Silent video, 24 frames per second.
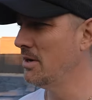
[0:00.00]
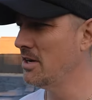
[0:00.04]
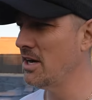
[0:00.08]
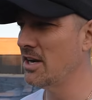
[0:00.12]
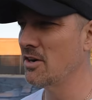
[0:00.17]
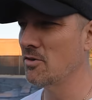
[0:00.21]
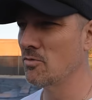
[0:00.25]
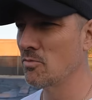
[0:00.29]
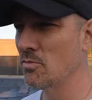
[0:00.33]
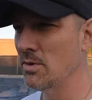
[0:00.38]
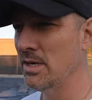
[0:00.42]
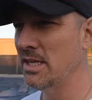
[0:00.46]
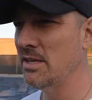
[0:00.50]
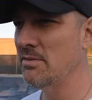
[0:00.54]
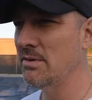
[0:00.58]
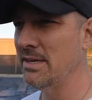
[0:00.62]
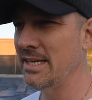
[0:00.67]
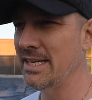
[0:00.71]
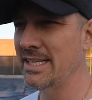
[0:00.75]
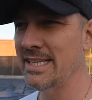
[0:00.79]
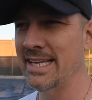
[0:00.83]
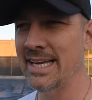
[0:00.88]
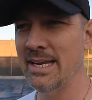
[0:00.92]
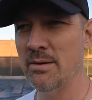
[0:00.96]
We got it really
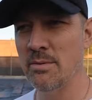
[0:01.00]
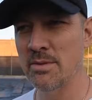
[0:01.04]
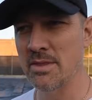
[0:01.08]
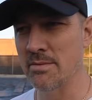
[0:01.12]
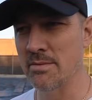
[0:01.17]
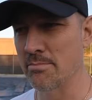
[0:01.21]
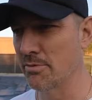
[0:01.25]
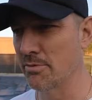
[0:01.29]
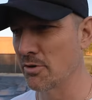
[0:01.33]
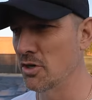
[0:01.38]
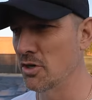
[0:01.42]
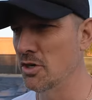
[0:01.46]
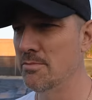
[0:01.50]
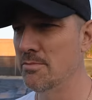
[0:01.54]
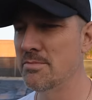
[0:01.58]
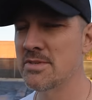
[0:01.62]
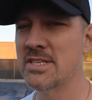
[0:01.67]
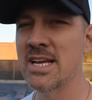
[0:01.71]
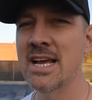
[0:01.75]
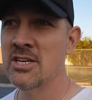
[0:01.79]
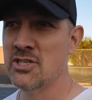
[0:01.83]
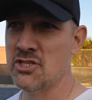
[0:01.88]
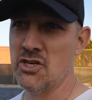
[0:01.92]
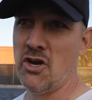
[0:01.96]
really, really clean with the
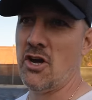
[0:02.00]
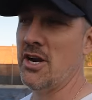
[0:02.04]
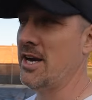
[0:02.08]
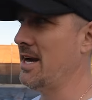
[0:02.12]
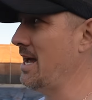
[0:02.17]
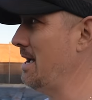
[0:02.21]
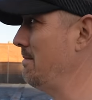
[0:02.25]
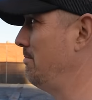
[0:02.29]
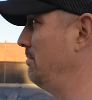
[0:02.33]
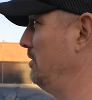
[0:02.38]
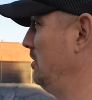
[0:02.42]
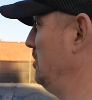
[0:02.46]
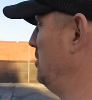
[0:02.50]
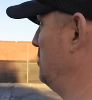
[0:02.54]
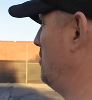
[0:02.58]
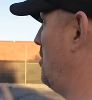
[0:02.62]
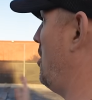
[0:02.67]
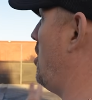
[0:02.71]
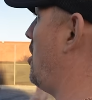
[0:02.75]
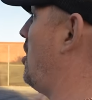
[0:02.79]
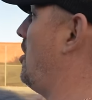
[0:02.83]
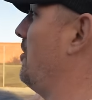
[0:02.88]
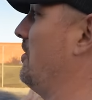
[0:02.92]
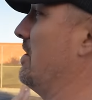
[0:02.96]
brooms. Sean and I blew
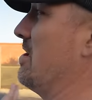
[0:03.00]
all